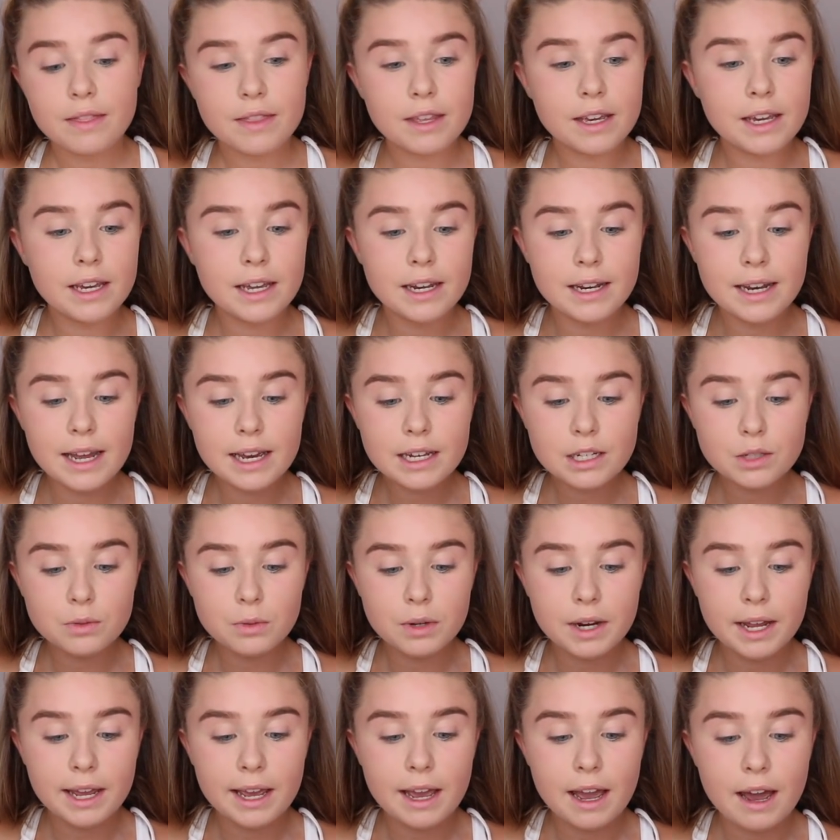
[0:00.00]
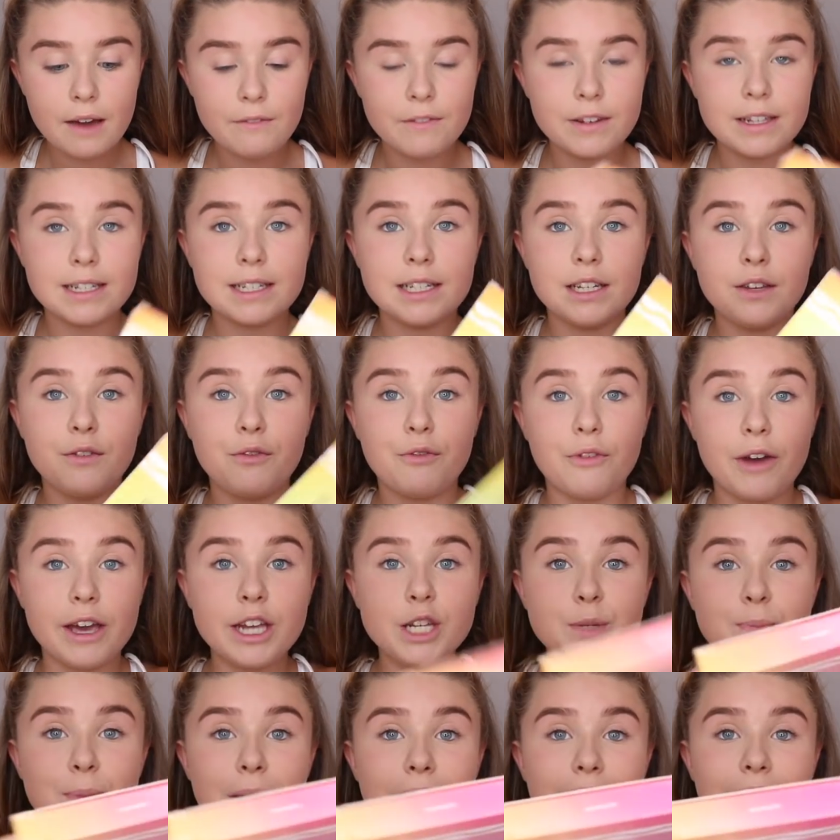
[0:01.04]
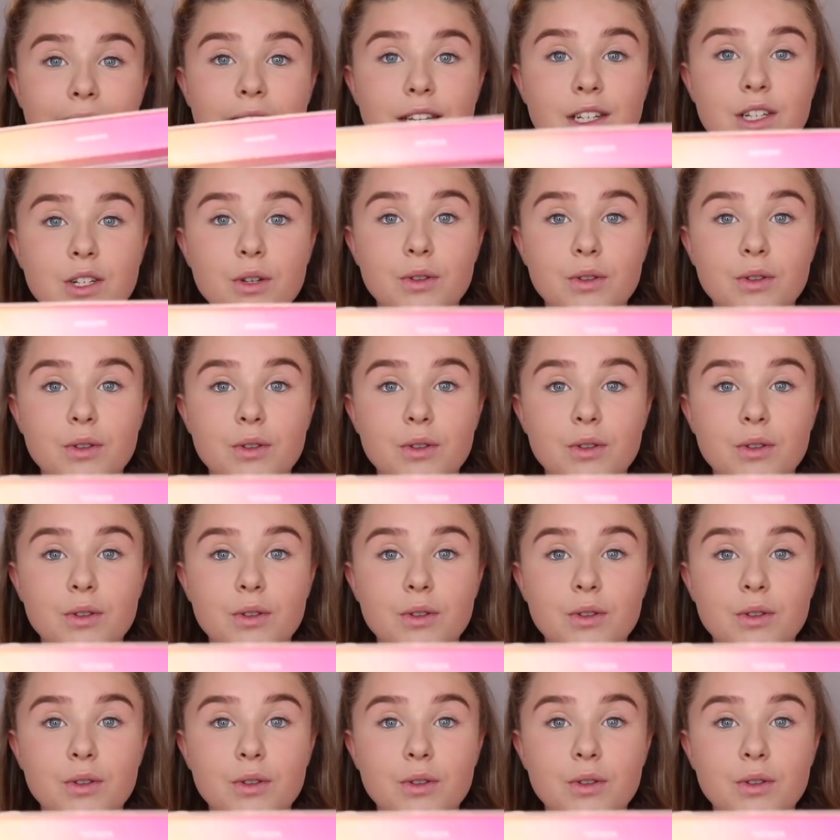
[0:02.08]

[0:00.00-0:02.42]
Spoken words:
The next one I have is the face palette.